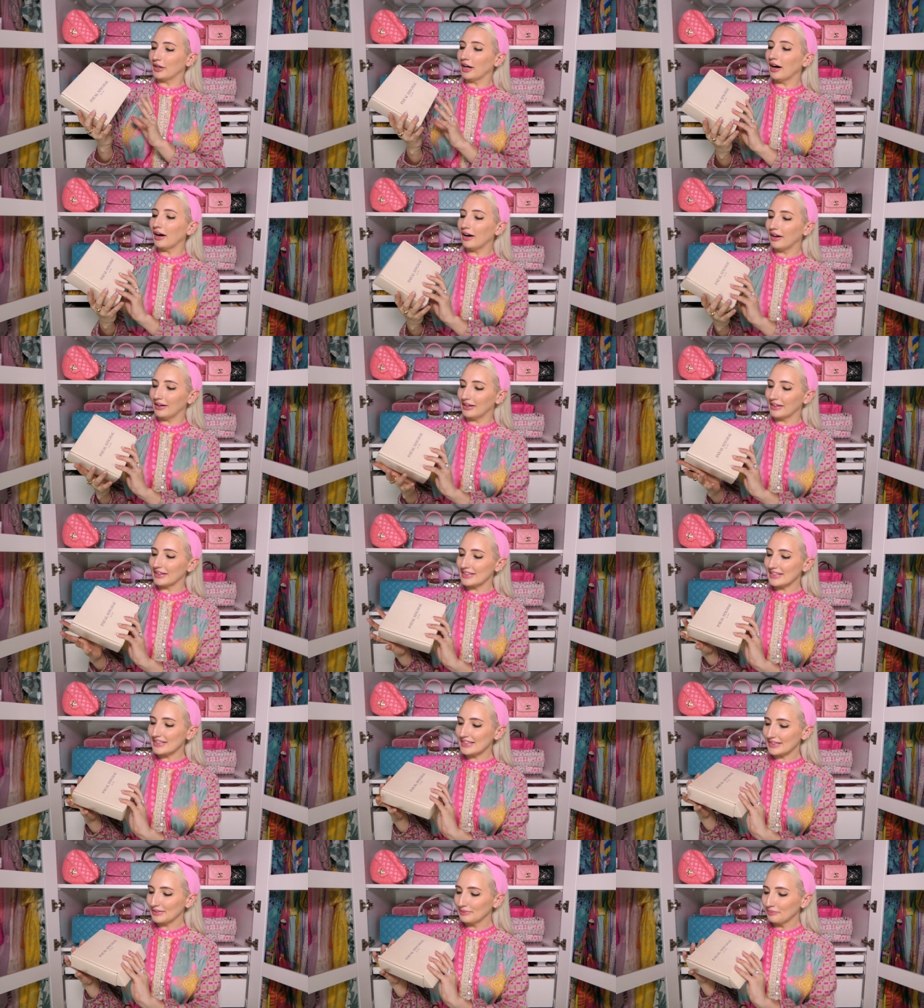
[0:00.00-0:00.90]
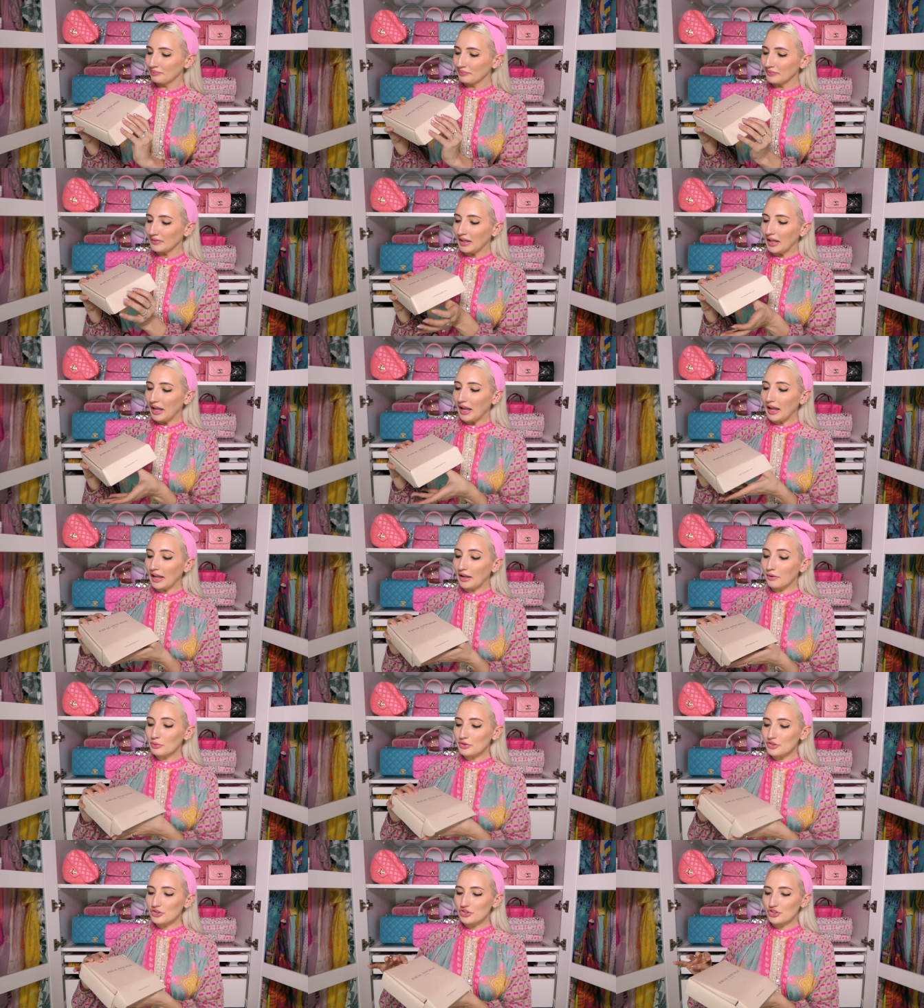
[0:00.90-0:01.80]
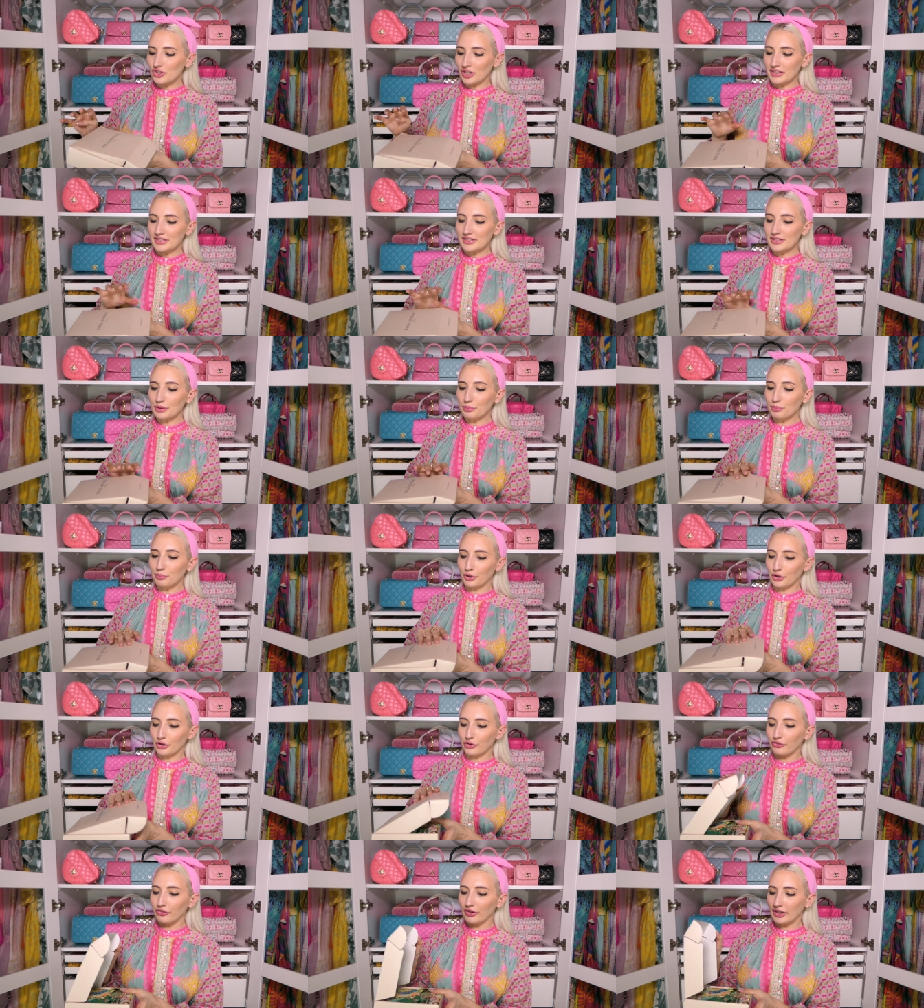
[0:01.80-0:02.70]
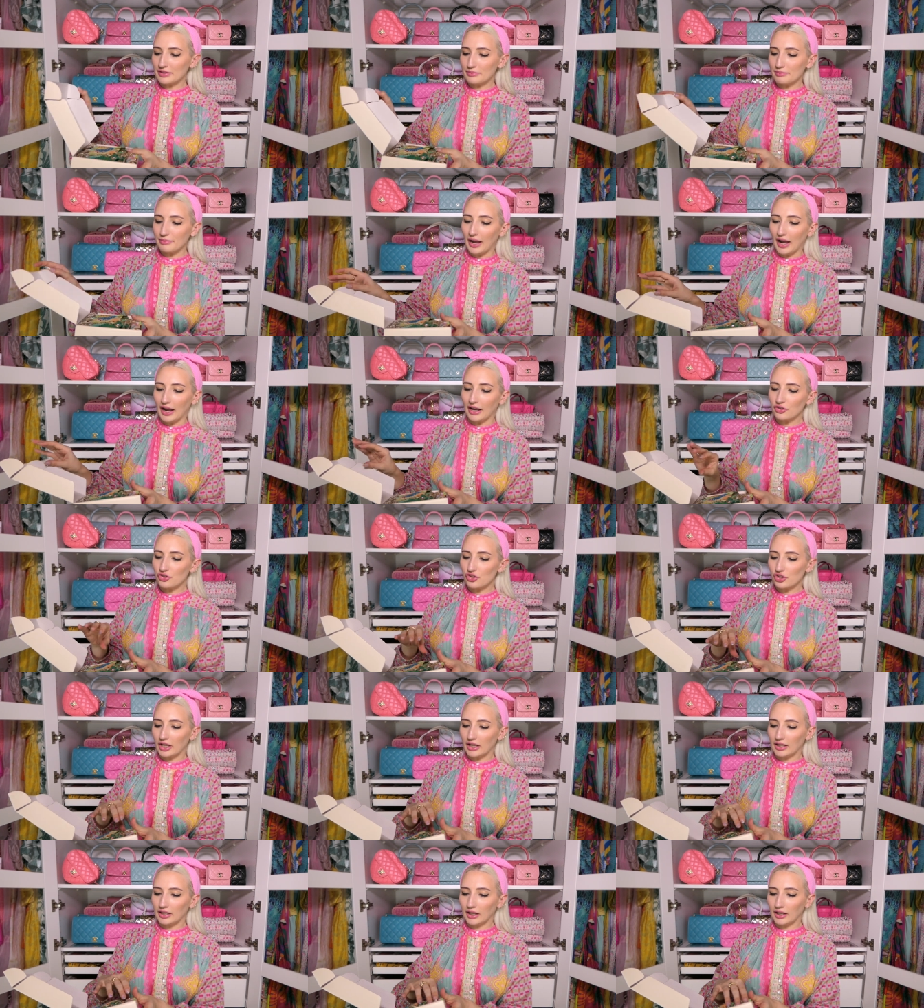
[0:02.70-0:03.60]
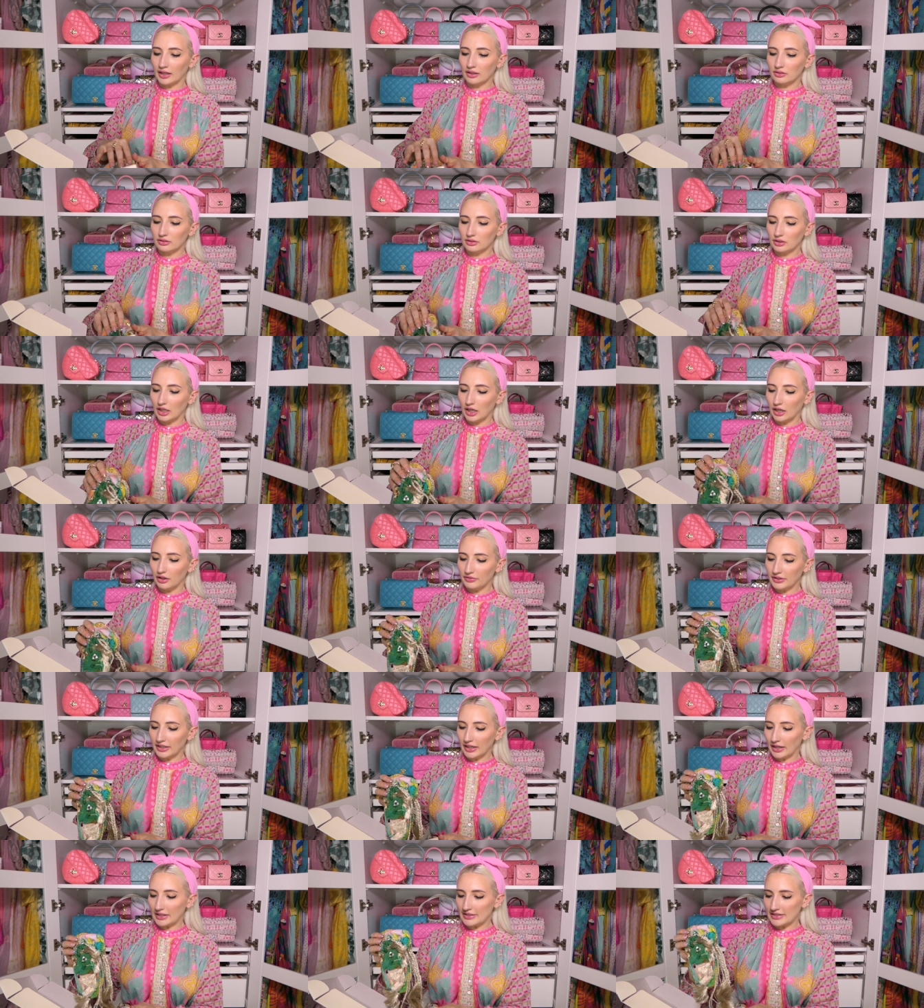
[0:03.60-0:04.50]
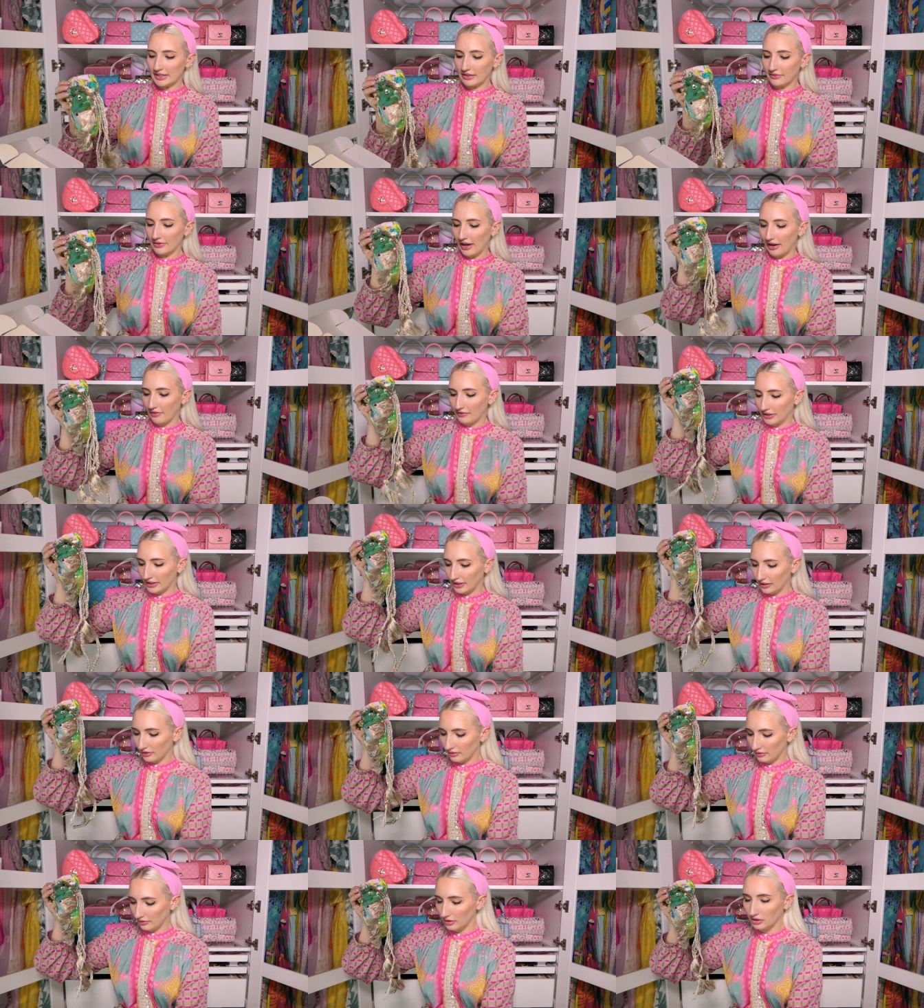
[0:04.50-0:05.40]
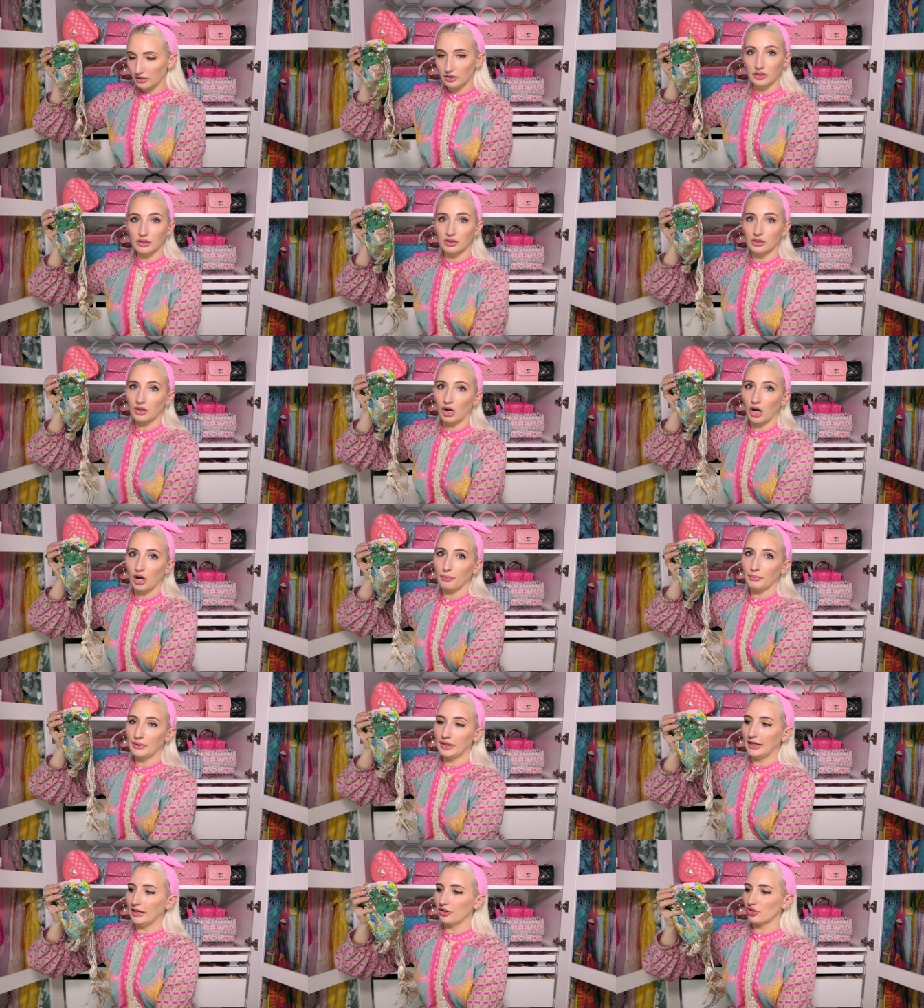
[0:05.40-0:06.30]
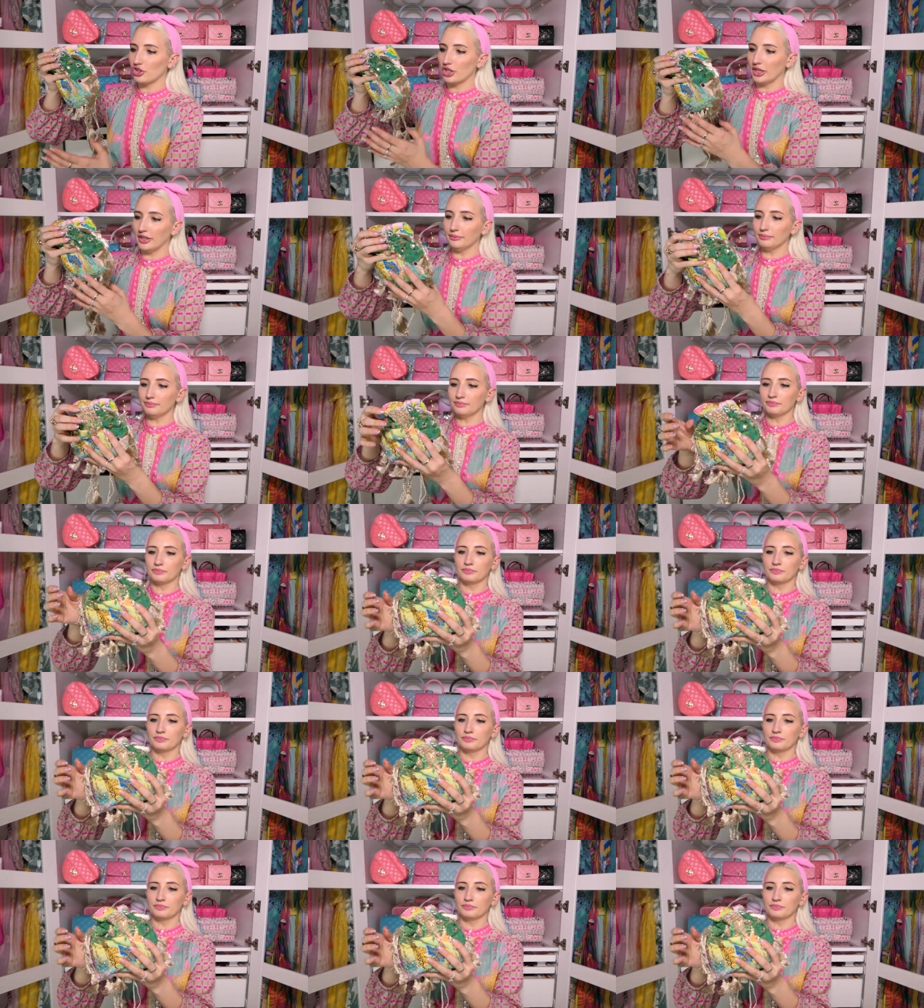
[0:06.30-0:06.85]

because it was just the perfect match and I love the idea of having the combination.